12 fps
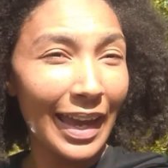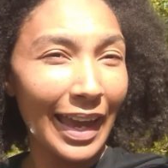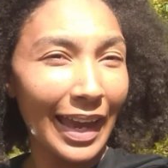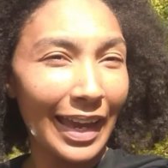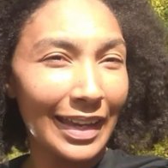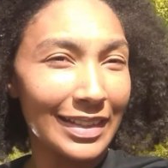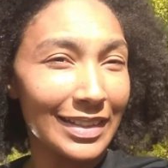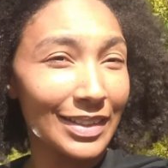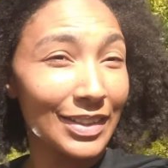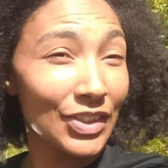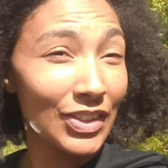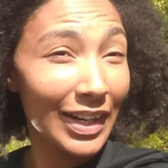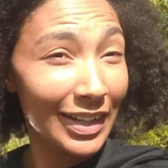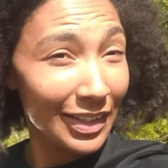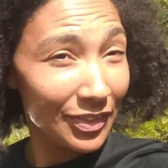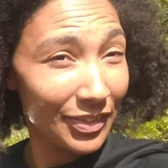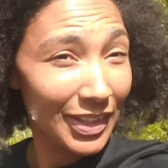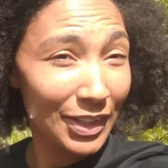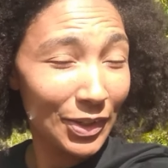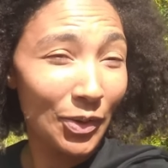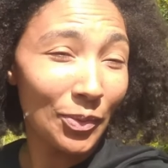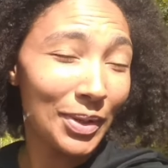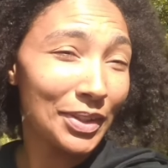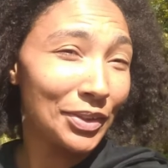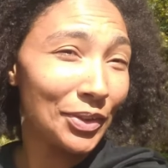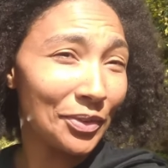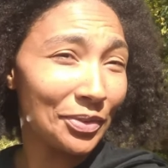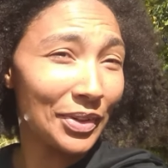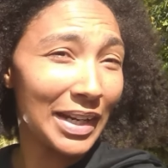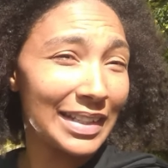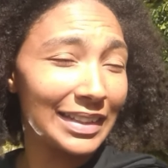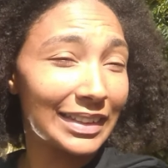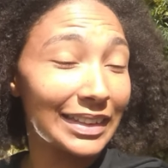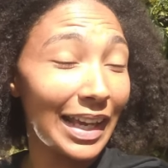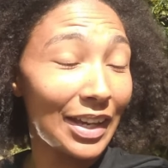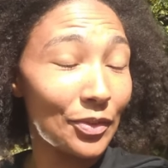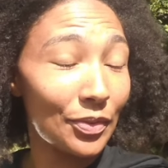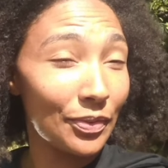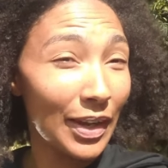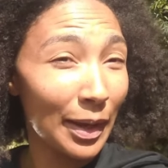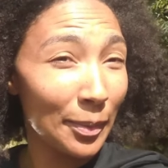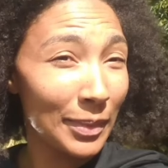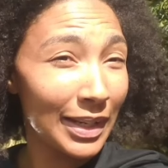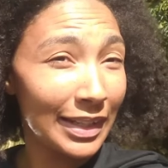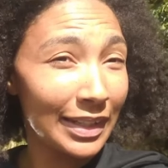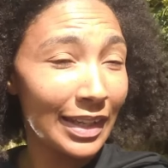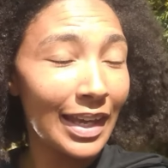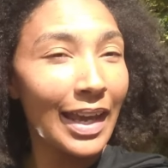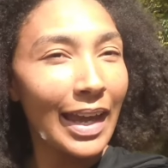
And share the video with your friends and family.